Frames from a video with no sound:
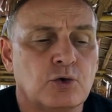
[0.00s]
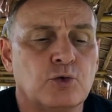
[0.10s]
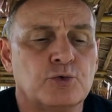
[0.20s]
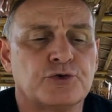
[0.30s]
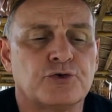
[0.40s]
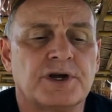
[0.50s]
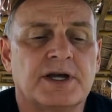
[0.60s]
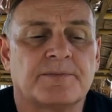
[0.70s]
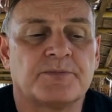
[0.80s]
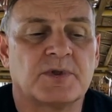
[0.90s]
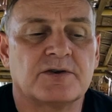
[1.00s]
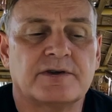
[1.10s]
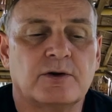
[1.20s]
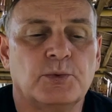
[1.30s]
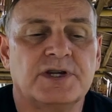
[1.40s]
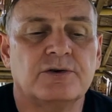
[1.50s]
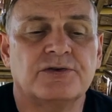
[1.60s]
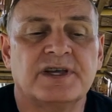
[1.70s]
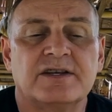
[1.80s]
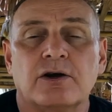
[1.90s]
Laundry. So we
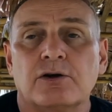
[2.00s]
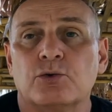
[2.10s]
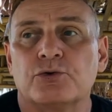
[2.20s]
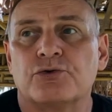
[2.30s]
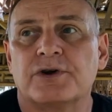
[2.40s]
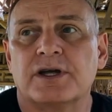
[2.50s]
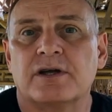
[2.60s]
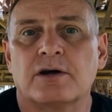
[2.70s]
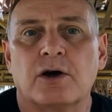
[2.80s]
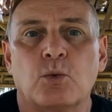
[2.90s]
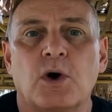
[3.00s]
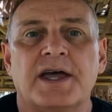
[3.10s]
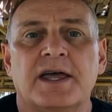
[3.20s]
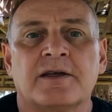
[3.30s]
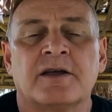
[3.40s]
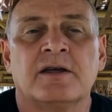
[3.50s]
do send our laundry away.